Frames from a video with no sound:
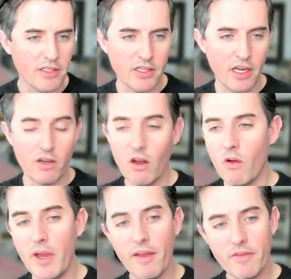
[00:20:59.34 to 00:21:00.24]
It's like, no,
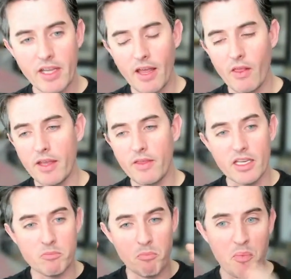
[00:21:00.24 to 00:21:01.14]
we have to get like
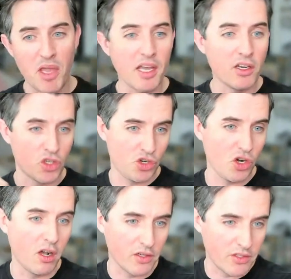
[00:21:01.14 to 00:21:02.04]
these big
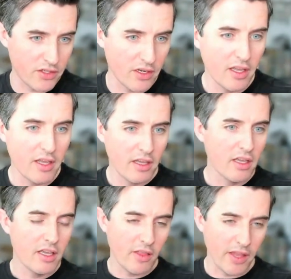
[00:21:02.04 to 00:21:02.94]
chunks,
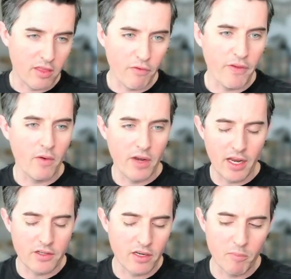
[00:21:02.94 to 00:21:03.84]
like the
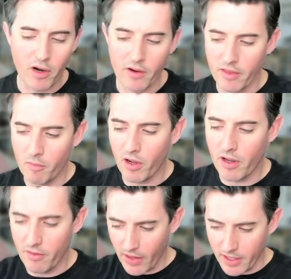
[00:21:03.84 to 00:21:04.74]
foundation, pardon the
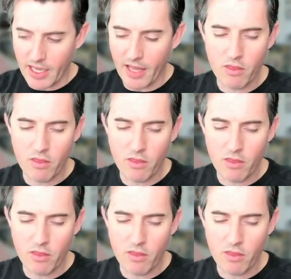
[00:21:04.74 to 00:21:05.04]
pun, like get